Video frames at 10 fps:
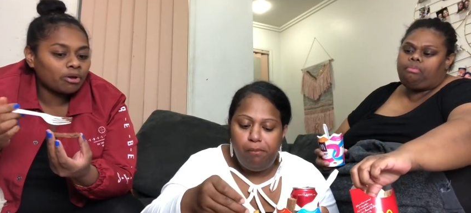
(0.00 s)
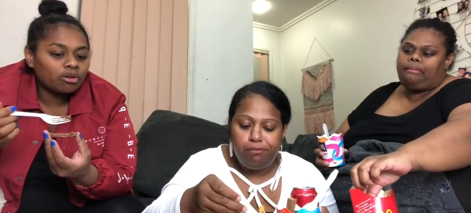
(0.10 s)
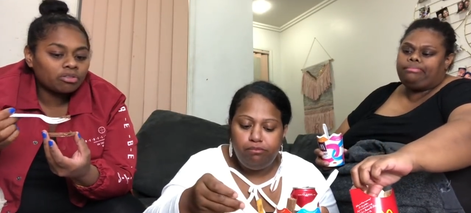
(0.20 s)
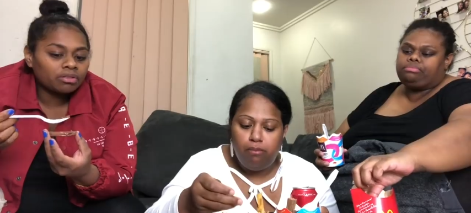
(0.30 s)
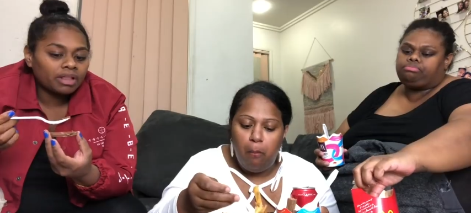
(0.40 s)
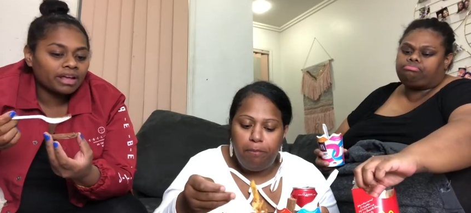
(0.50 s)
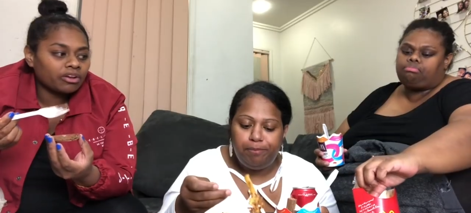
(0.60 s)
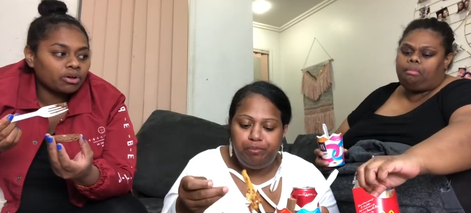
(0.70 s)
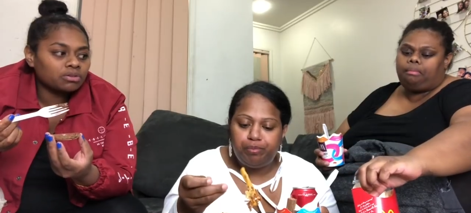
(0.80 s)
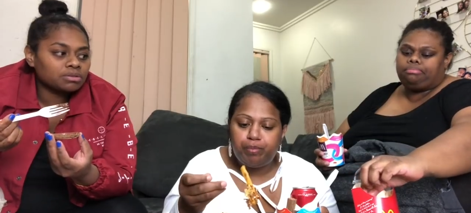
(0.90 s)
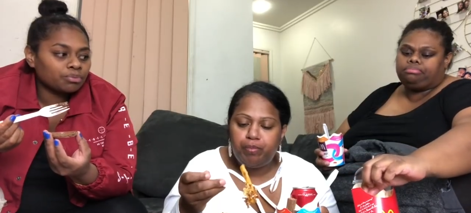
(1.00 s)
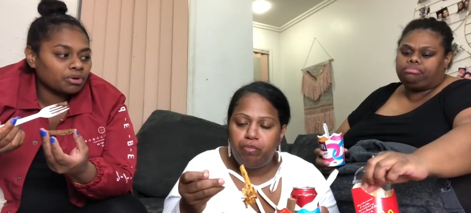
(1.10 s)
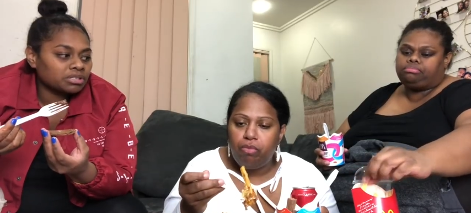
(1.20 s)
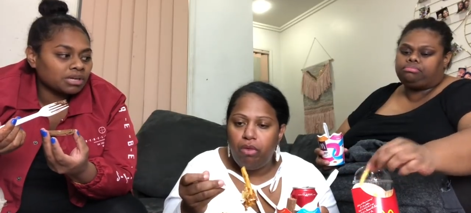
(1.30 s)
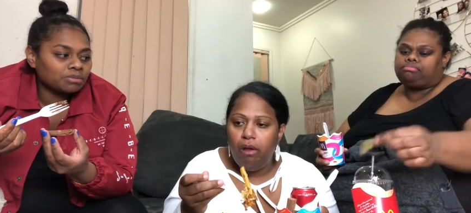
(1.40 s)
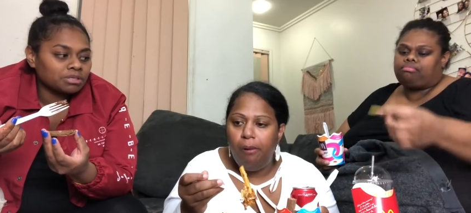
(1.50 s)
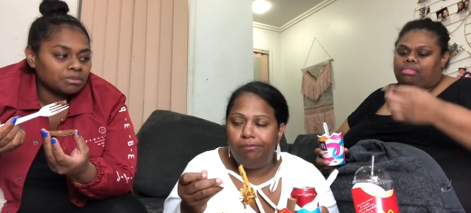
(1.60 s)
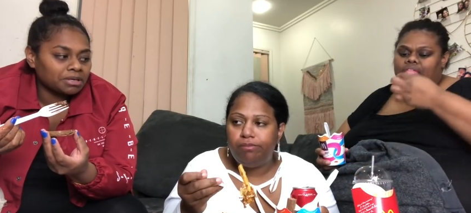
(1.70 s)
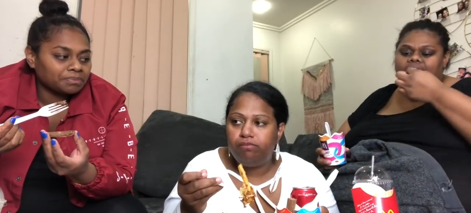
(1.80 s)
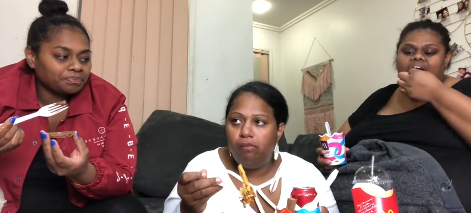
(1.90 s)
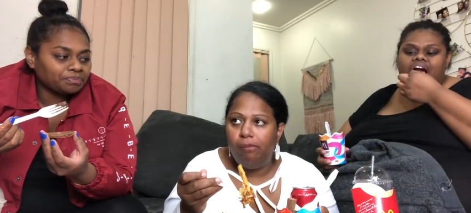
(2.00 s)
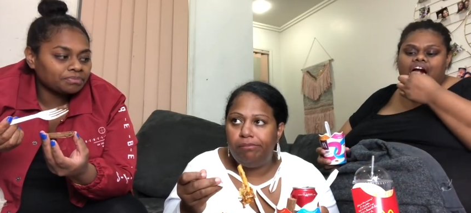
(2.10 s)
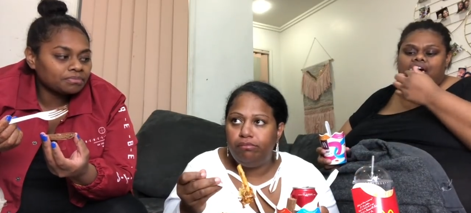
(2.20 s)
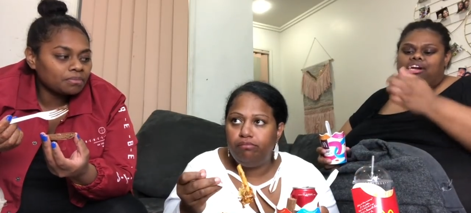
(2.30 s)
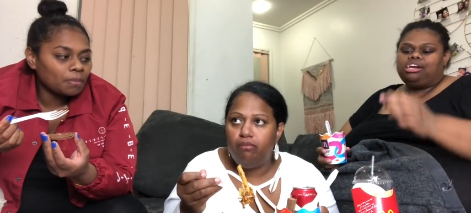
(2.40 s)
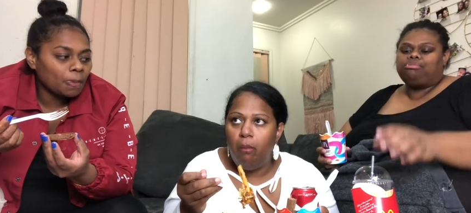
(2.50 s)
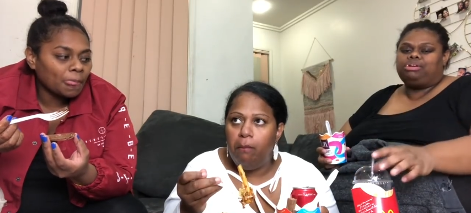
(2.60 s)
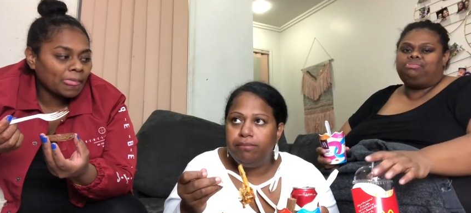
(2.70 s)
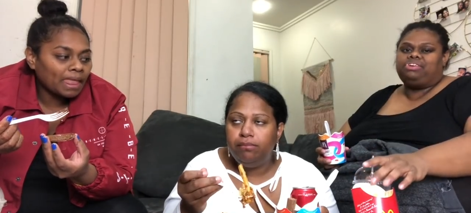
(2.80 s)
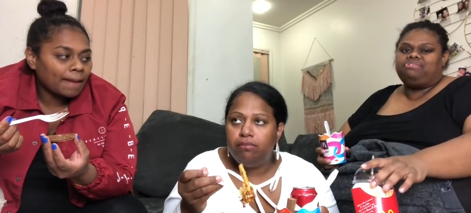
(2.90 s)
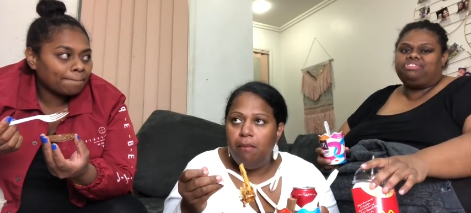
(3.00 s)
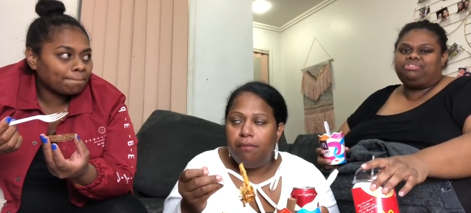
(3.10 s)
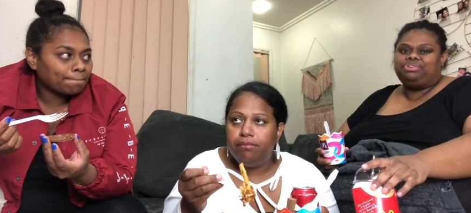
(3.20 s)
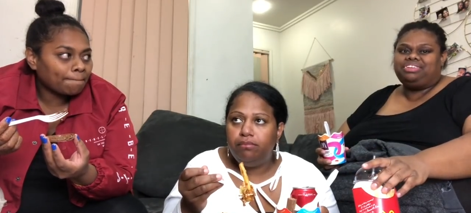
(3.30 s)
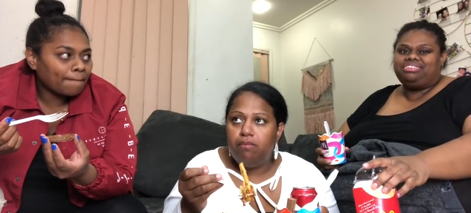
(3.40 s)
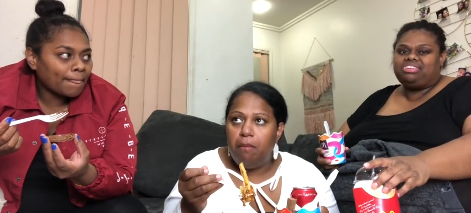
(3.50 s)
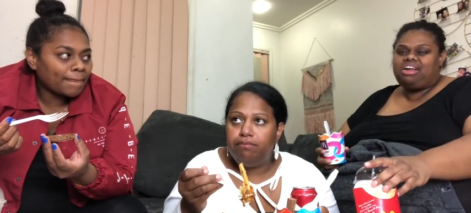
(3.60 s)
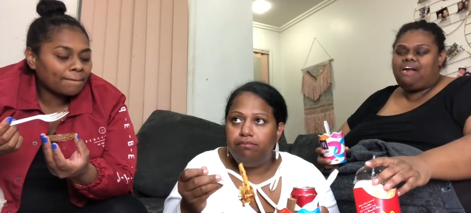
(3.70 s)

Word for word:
Speaker 1: both like girls and boys come to me. What if you're having twins?